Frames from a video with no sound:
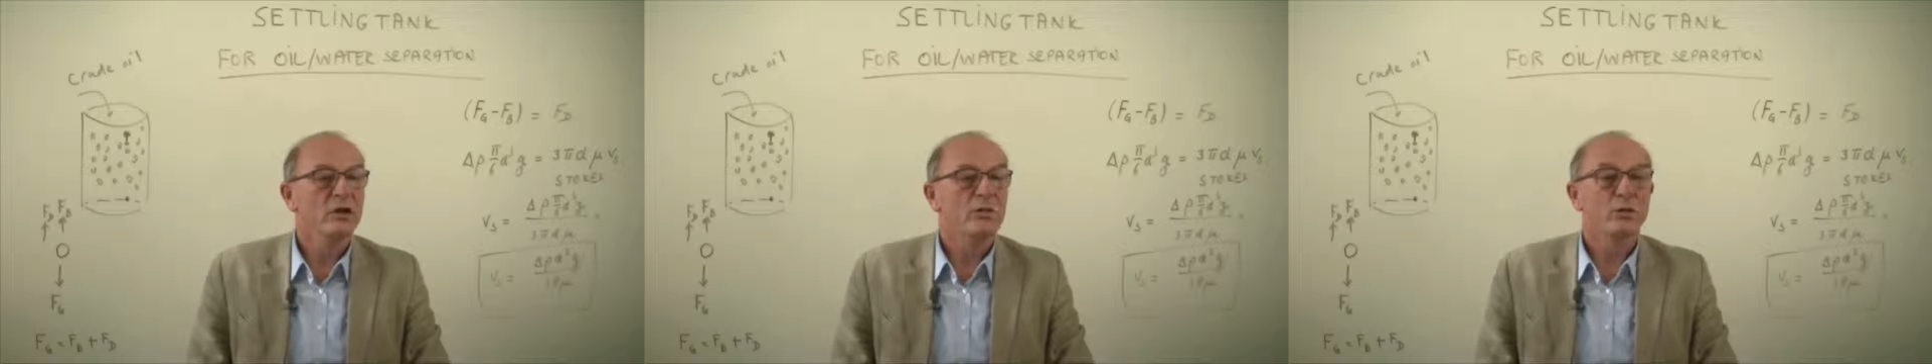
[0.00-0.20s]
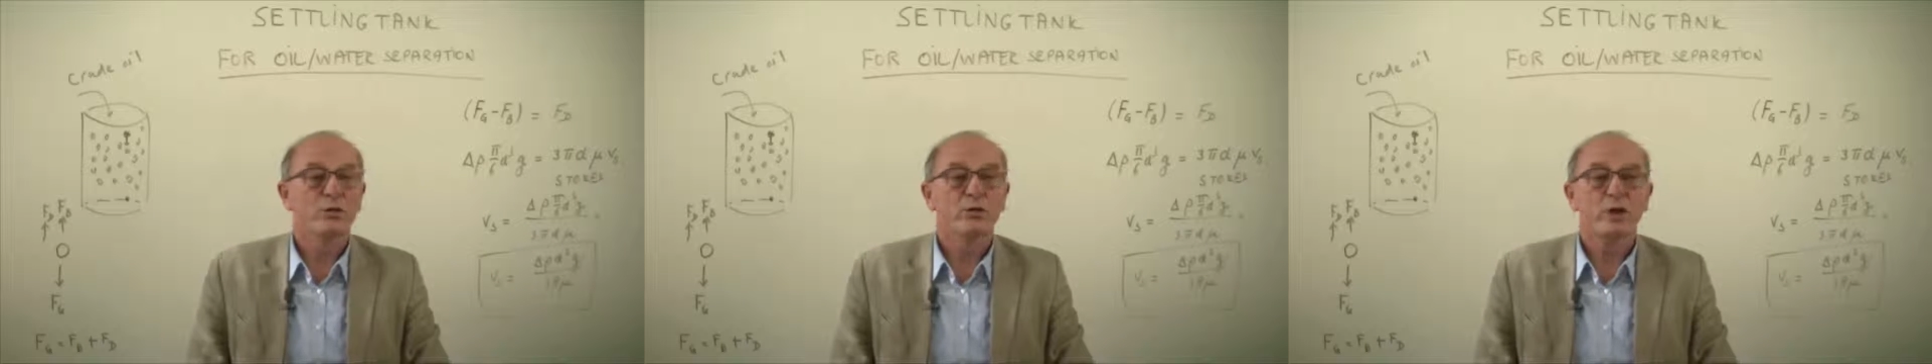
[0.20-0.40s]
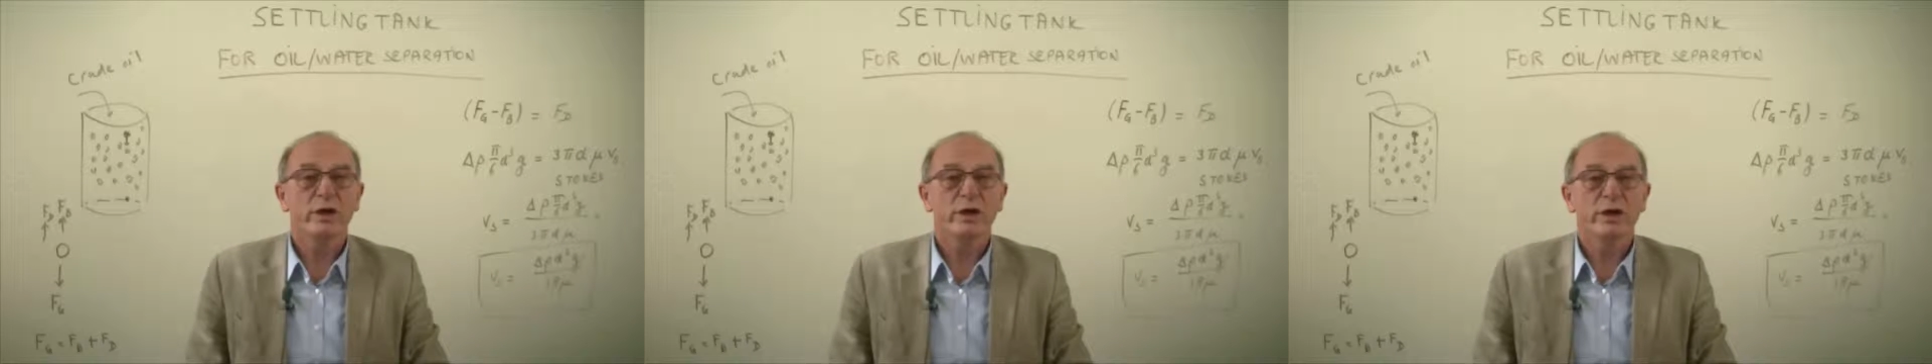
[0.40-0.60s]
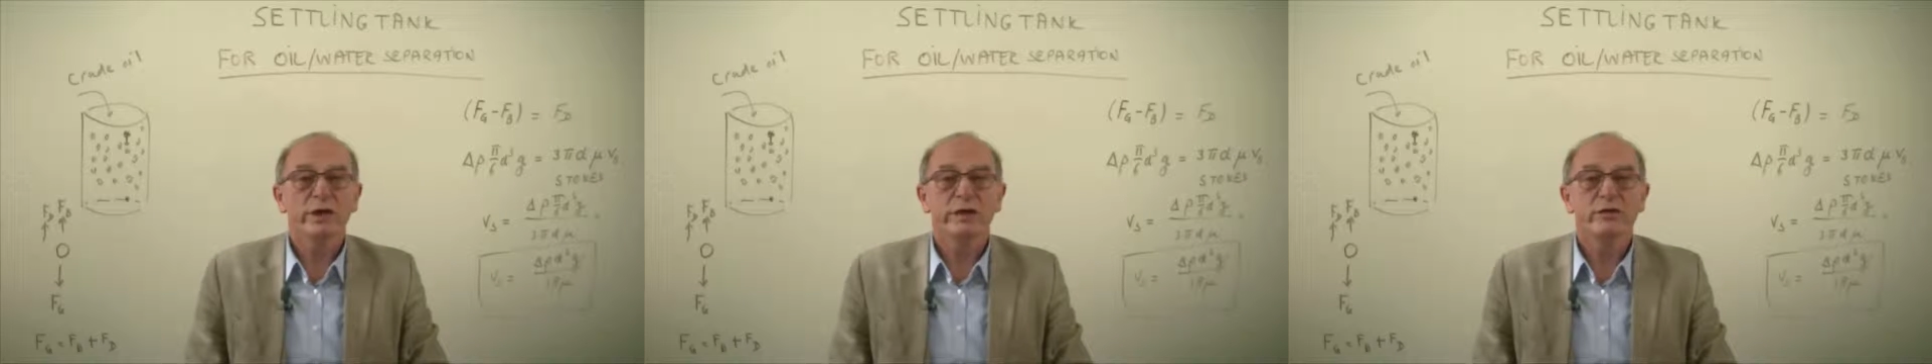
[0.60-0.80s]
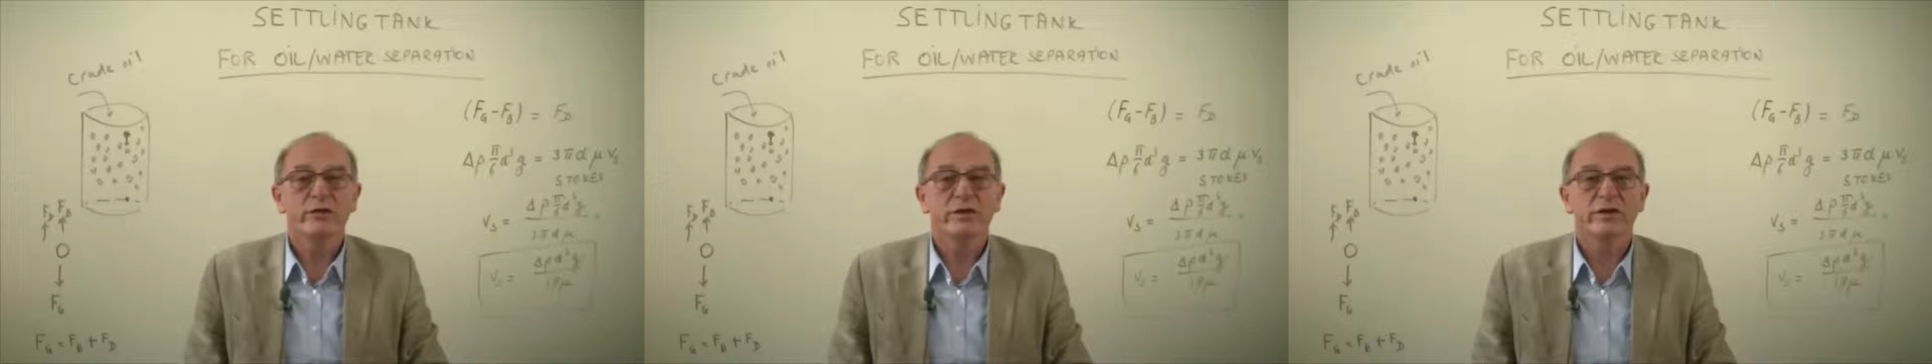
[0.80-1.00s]
but we are
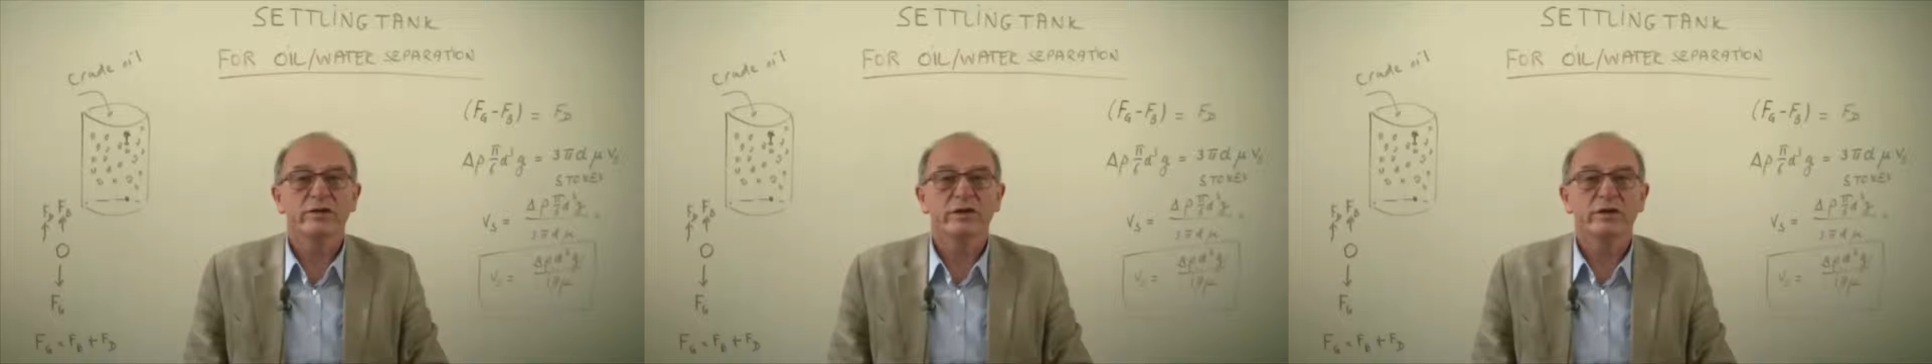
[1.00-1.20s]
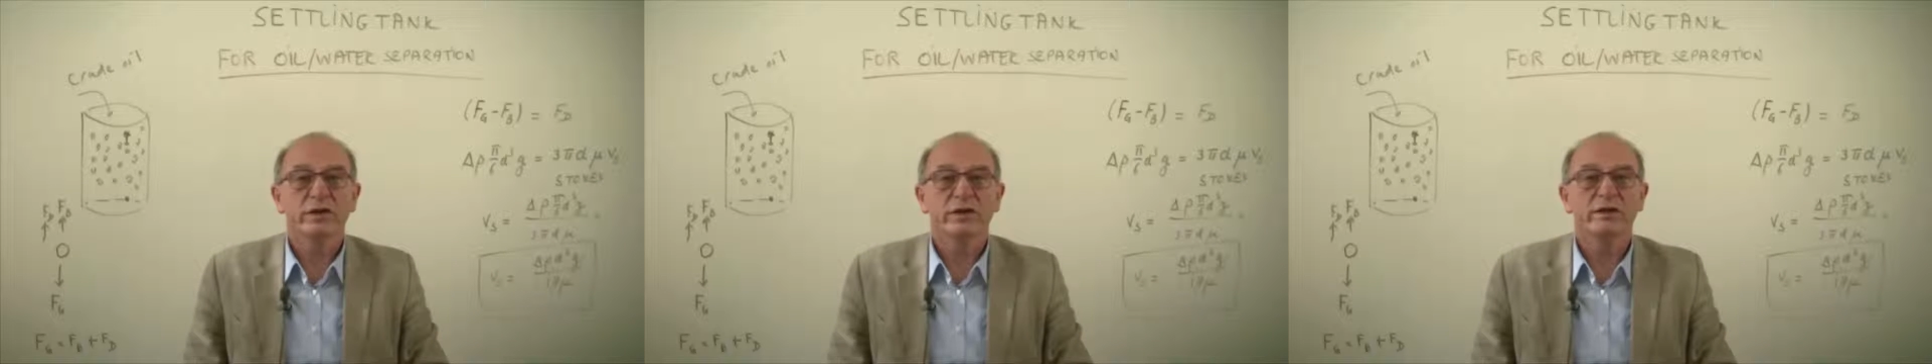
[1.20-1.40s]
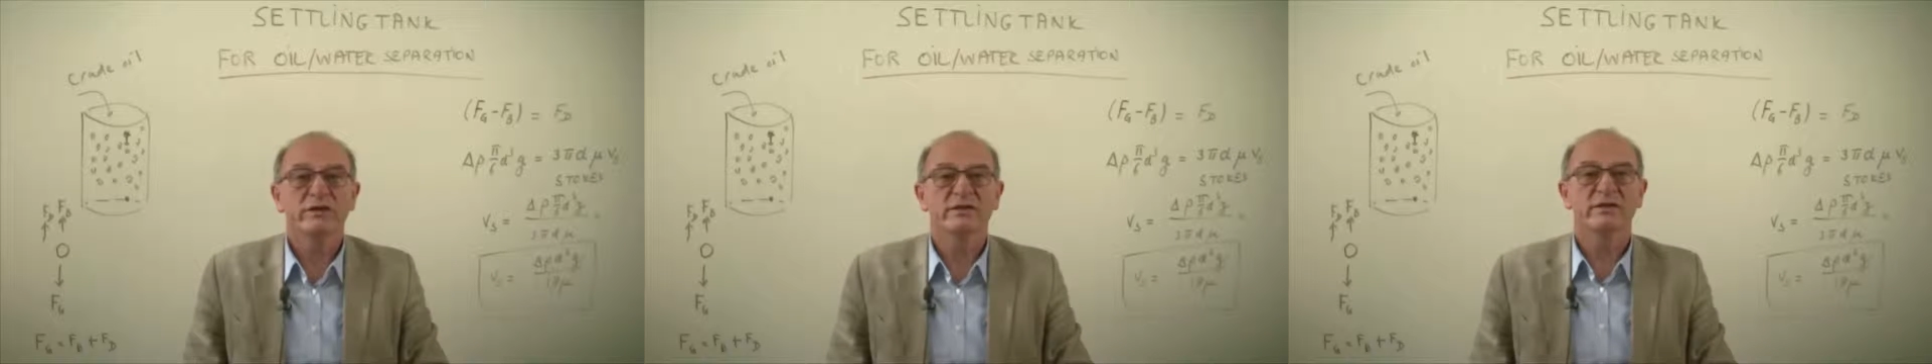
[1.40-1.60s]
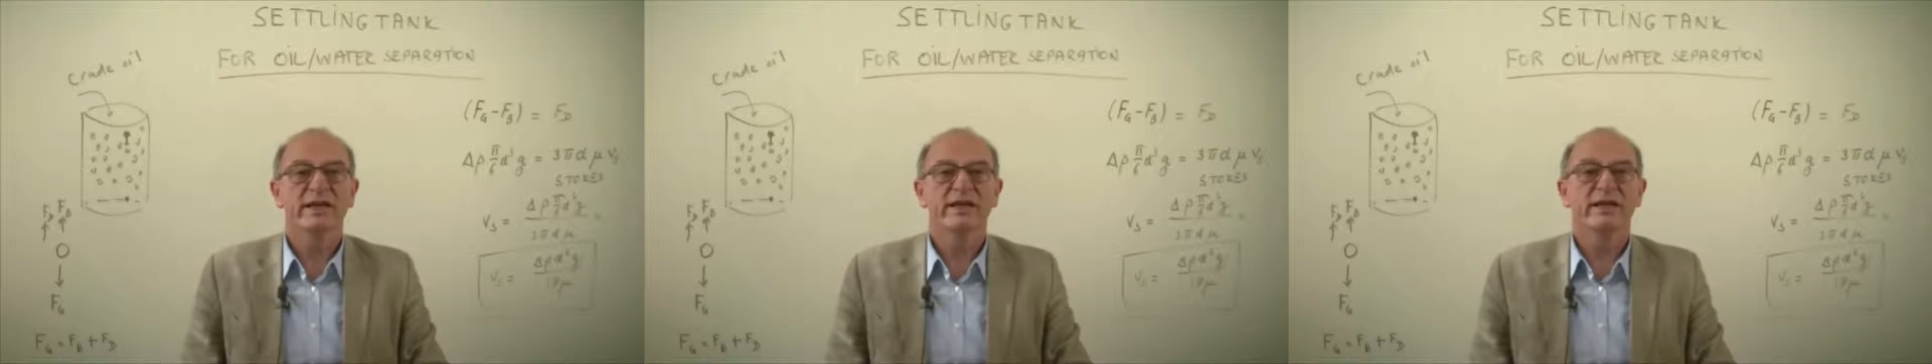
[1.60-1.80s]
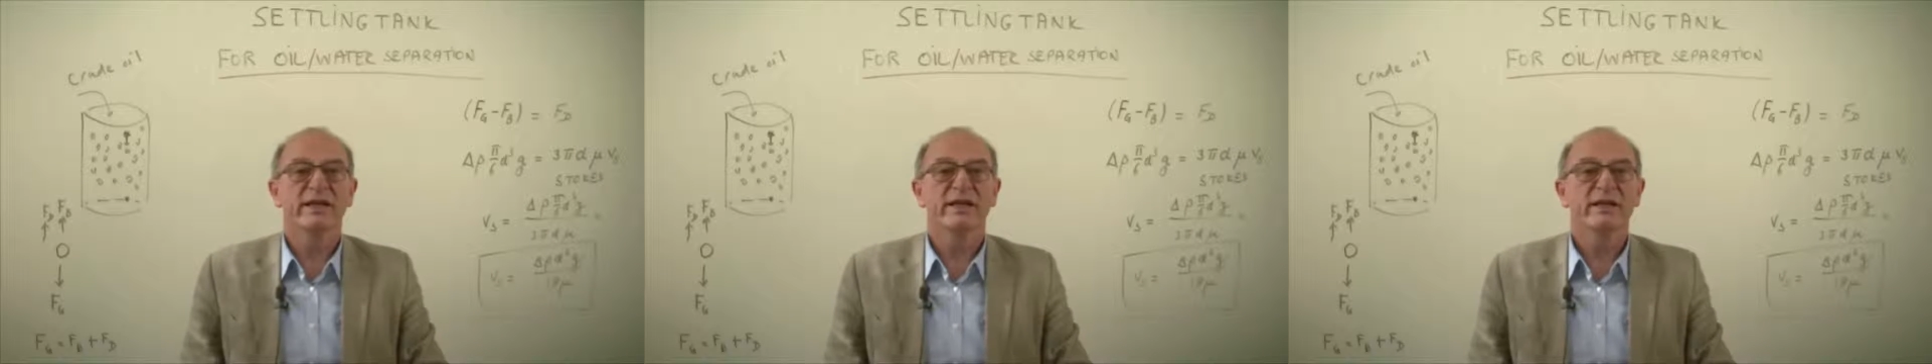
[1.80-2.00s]
interested in the
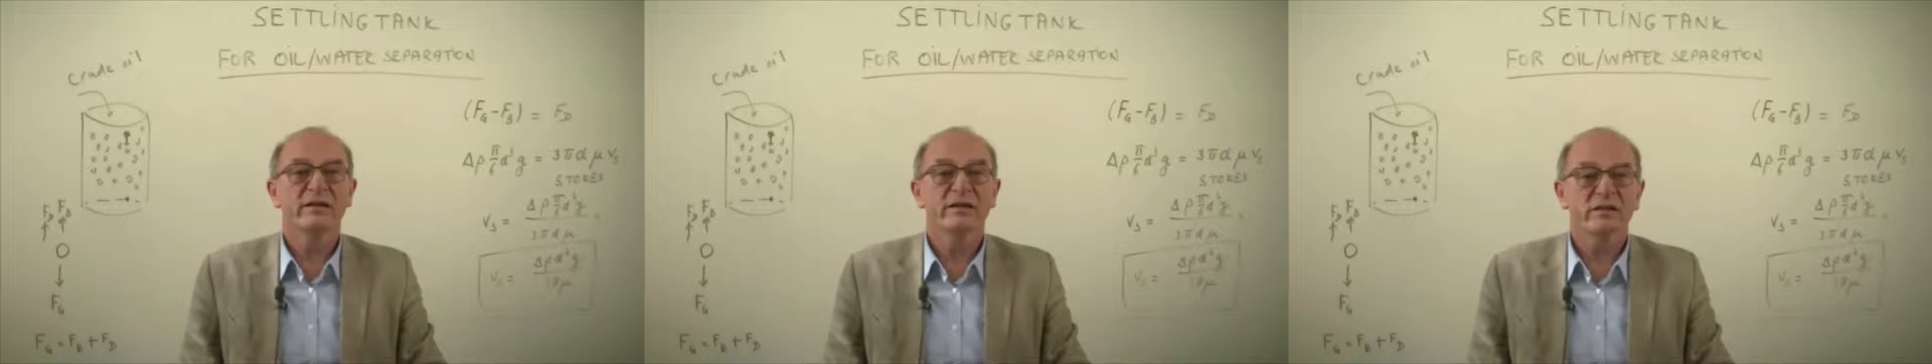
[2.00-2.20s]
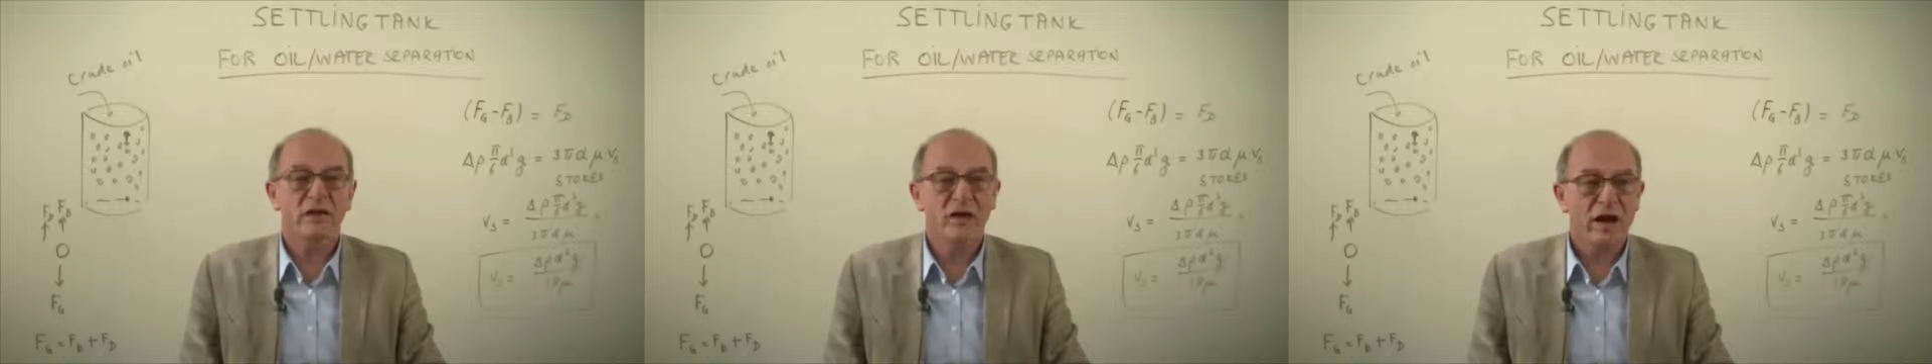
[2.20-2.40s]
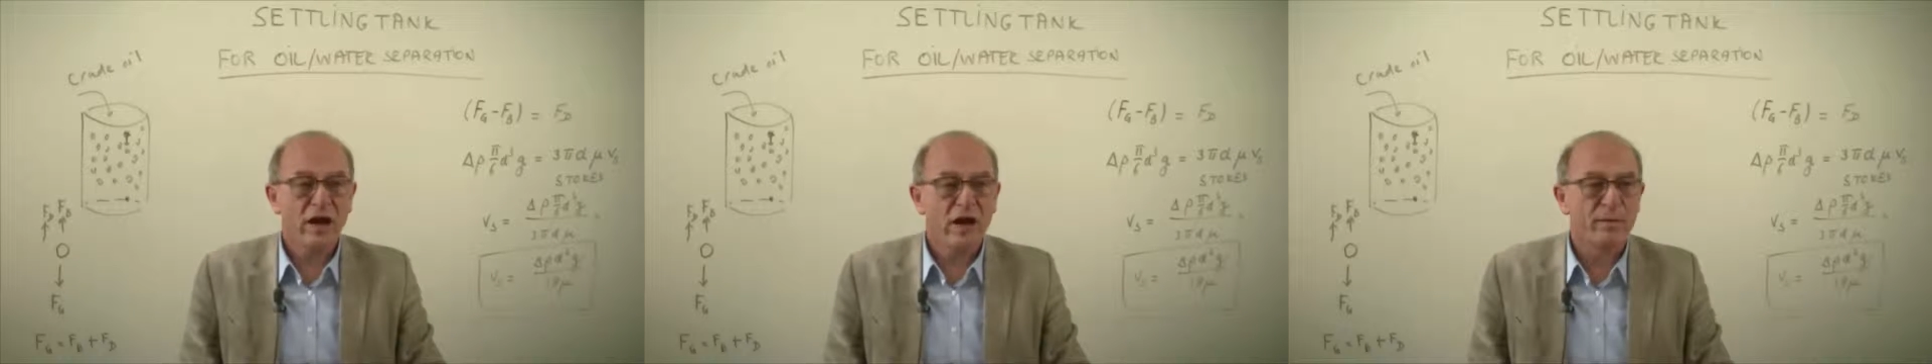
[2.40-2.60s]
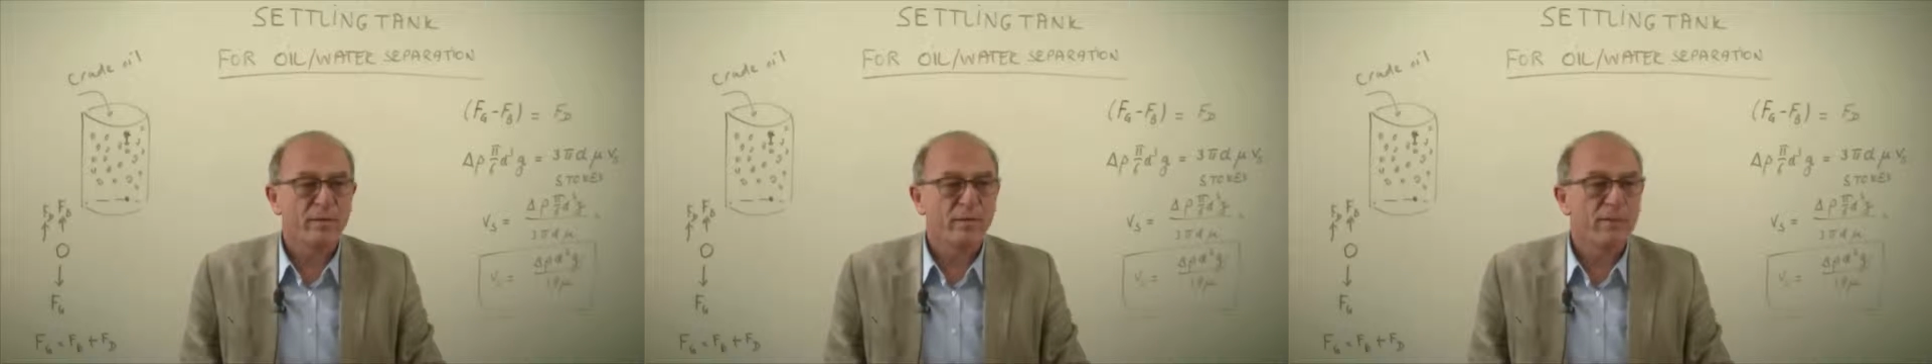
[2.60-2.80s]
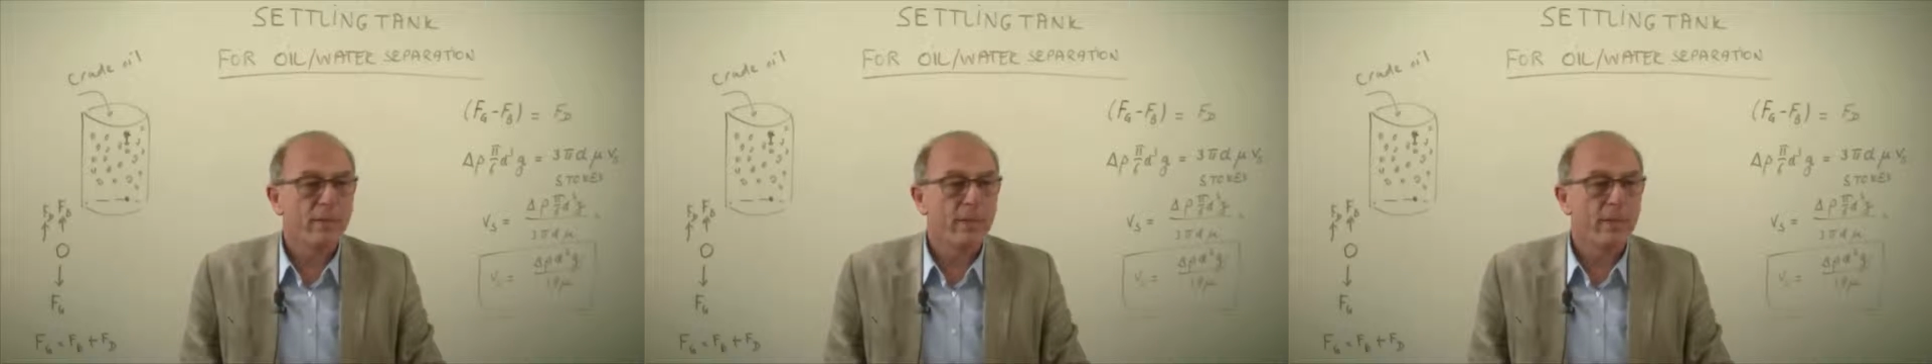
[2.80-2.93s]
settling time.